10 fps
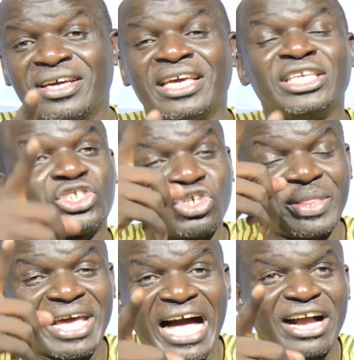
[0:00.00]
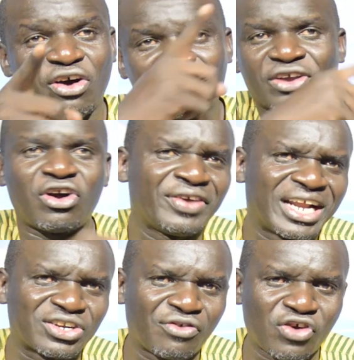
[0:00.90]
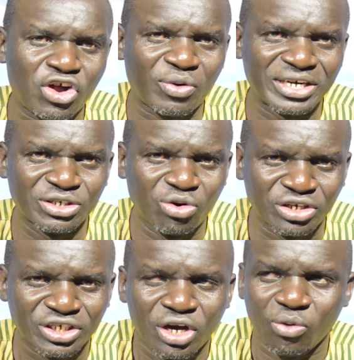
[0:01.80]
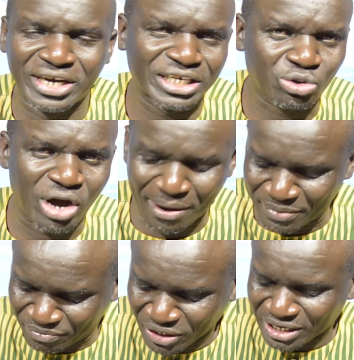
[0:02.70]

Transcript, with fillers: He saw the Ark of the Covenant of God wanted to what? Wanted to harm him.